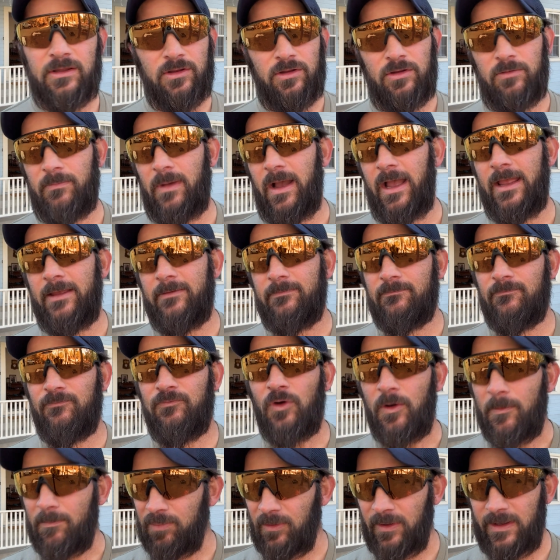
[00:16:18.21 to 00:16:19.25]
my
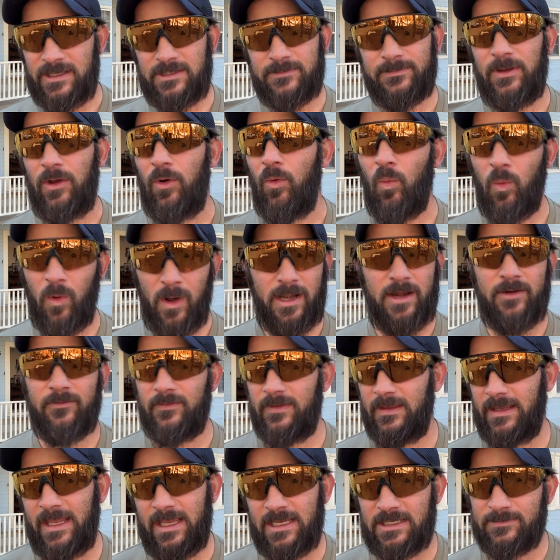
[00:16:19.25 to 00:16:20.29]
foot placement, whatever
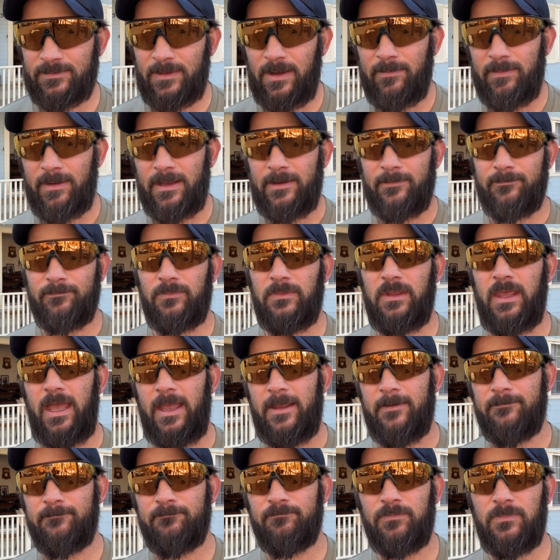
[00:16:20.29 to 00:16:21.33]
the case may be,
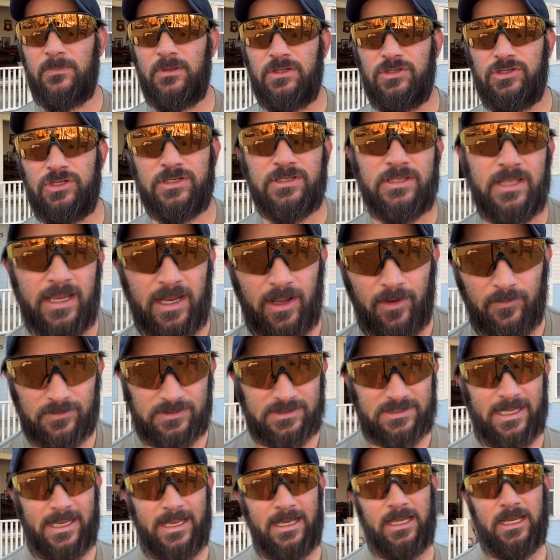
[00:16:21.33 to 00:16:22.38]
okay? Just like I was
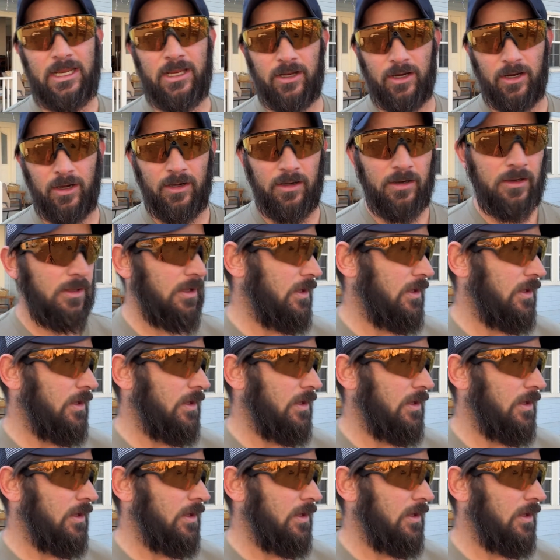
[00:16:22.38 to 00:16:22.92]
saying here,